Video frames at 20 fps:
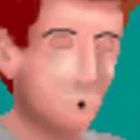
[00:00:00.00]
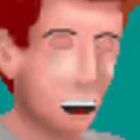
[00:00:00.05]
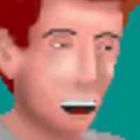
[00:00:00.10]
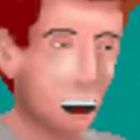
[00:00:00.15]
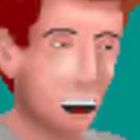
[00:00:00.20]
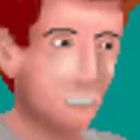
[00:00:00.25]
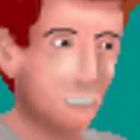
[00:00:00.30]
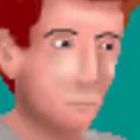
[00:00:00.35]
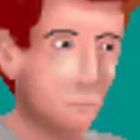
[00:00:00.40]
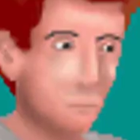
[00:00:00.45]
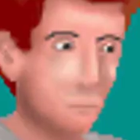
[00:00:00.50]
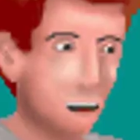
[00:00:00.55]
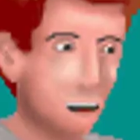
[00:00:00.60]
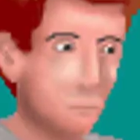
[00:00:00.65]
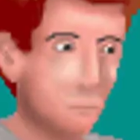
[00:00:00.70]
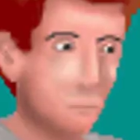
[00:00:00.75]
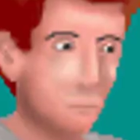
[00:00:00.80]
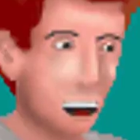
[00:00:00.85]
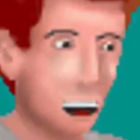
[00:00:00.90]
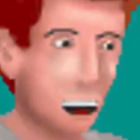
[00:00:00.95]
The owner of
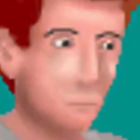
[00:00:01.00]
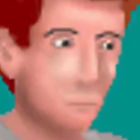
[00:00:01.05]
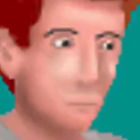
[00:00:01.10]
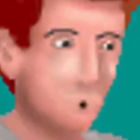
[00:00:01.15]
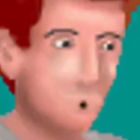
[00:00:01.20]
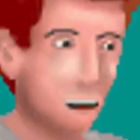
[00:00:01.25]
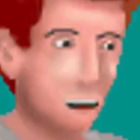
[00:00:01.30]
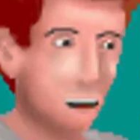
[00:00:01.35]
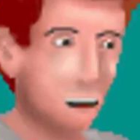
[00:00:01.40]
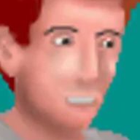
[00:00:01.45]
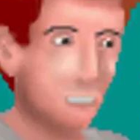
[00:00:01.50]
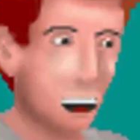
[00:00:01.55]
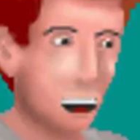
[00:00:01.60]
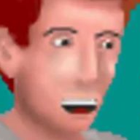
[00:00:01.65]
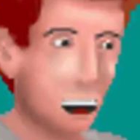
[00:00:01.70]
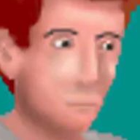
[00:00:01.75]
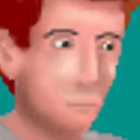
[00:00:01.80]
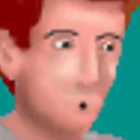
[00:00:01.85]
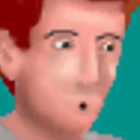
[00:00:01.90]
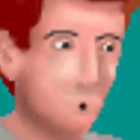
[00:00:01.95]
those fingerprints,
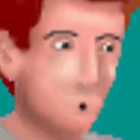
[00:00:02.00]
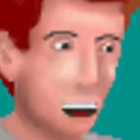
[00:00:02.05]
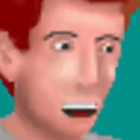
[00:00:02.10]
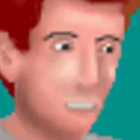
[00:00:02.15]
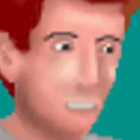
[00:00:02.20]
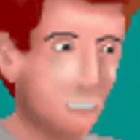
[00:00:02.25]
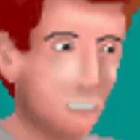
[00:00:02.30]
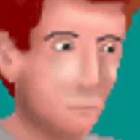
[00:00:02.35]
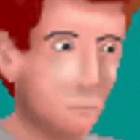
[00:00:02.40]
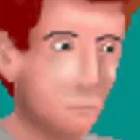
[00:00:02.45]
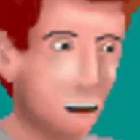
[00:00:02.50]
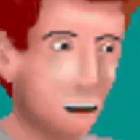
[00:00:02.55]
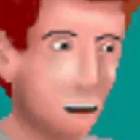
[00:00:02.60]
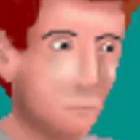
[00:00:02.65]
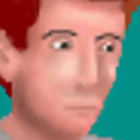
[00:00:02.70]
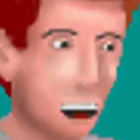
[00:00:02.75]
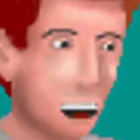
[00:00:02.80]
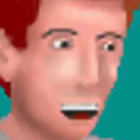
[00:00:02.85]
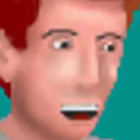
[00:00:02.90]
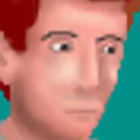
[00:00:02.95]
these fingerprints are is
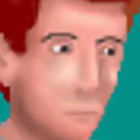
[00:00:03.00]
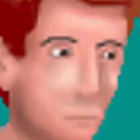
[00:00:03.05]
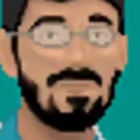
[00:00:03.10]
dead.